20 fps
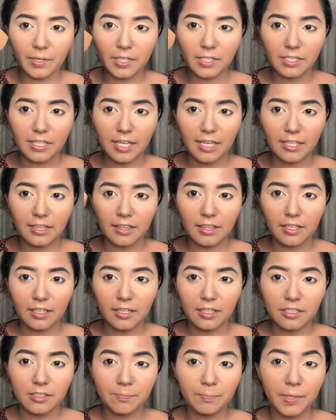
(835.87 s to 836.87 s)
gonna take
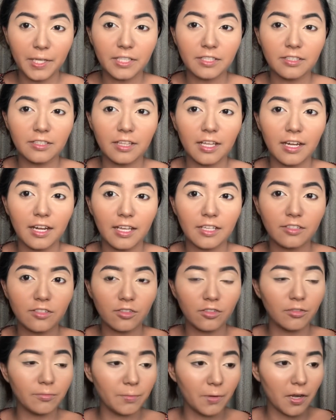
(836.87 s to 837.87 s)
the sponge that has
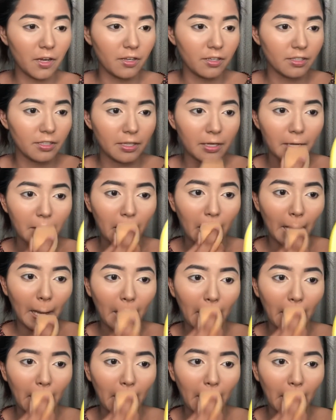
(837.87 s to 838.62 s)
no product in it